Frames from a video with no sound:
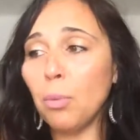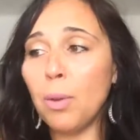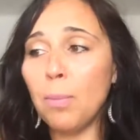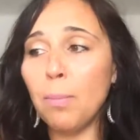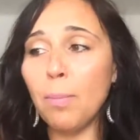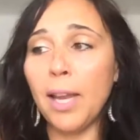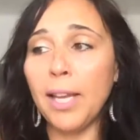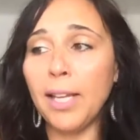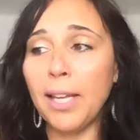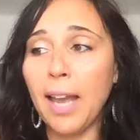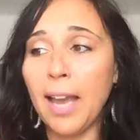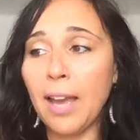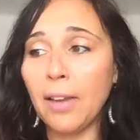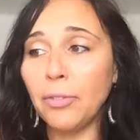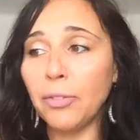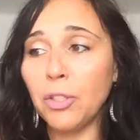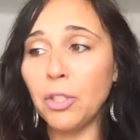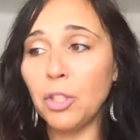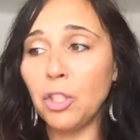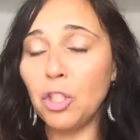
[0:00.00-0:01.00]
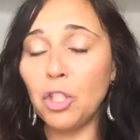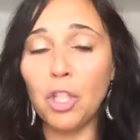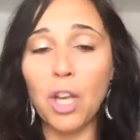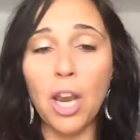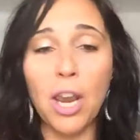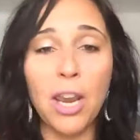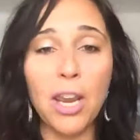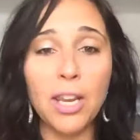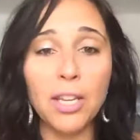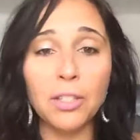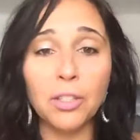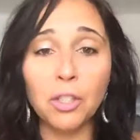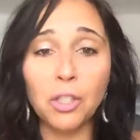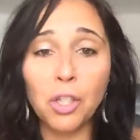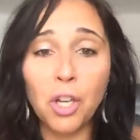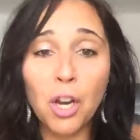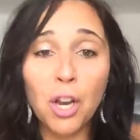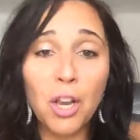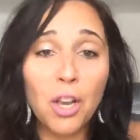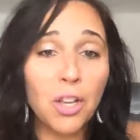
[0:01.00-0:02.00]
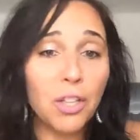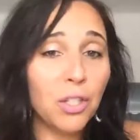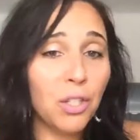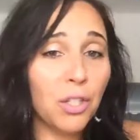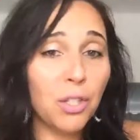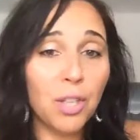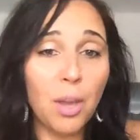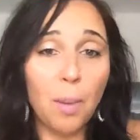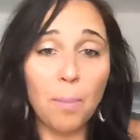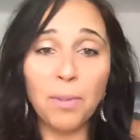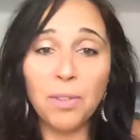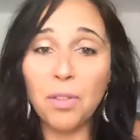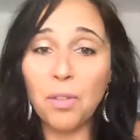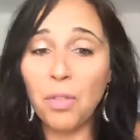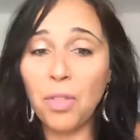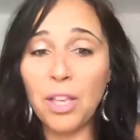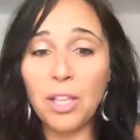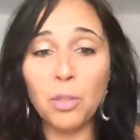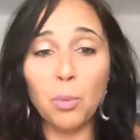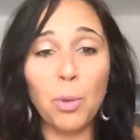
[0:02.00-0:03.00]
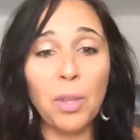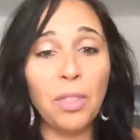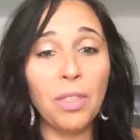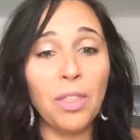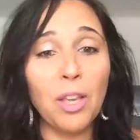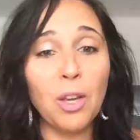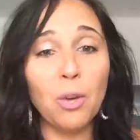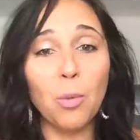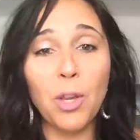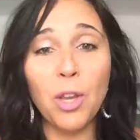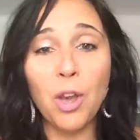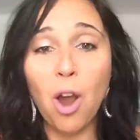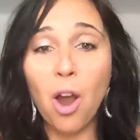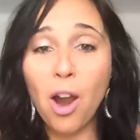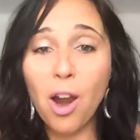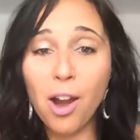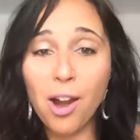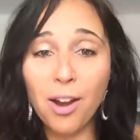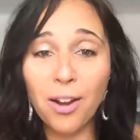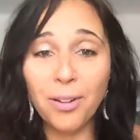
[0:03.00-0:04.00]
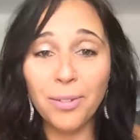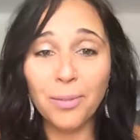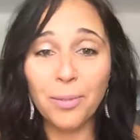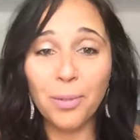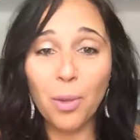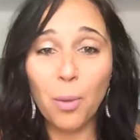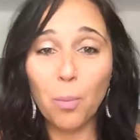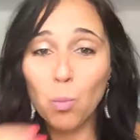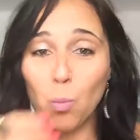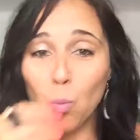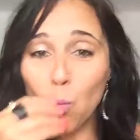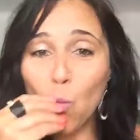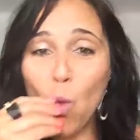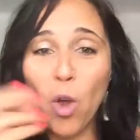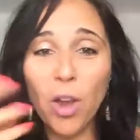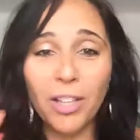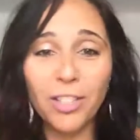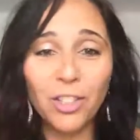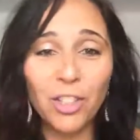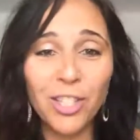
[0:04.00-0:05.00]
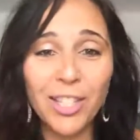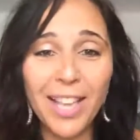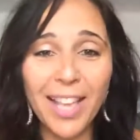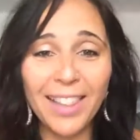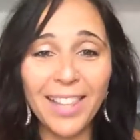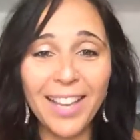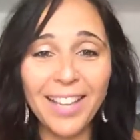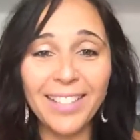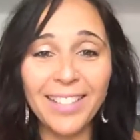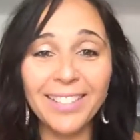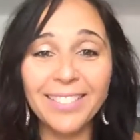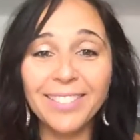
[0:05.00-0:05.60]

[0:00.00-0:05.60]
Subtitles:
We might have to change some of the things we think we are. Mwah, Gisela.